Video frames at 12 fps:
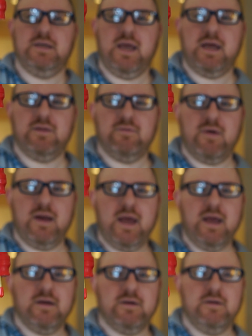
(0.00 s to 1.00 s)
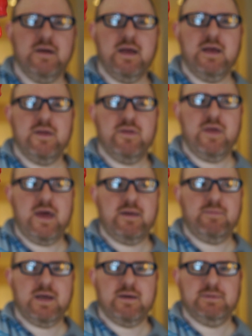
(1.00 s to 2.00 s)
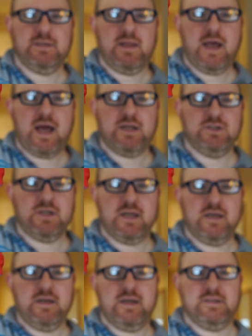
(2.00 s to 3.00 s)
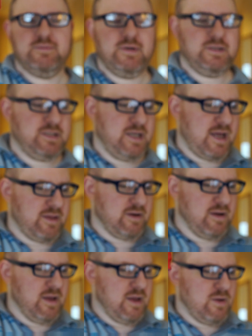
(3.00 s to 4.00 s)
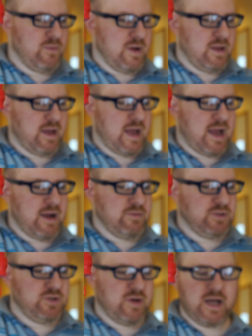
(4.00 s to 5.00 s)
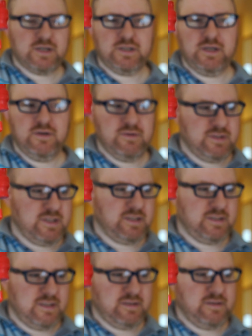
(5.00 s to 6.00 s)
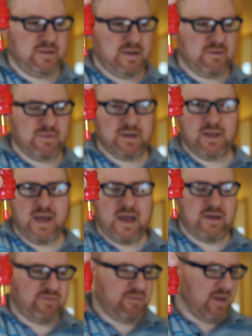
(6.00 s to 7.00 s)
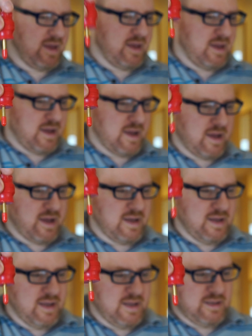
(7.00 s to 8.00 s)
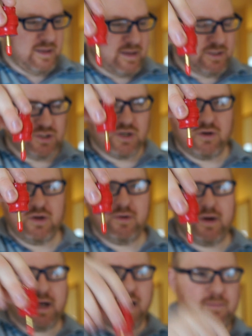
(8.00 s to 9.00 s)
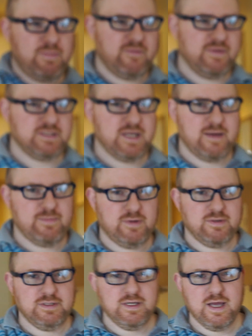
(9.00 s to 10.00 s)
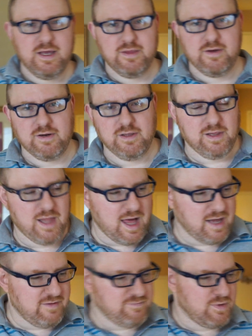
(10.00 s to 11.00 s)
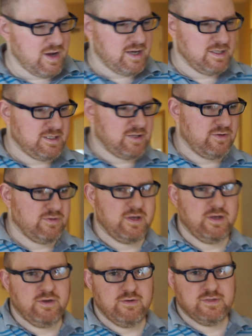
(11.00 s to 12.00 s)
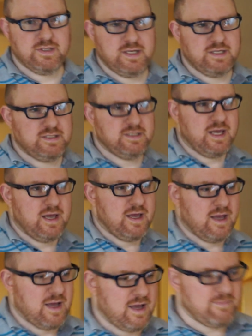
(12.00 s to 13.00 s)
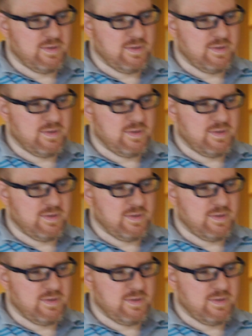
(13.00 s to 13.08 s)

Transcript: to get the right angle, then it becomes a latch and, and springs together. Well, how would you actually use this in, in real life? Uh, let's show you a couple of examples. There are a lot of products out there that use this, uh,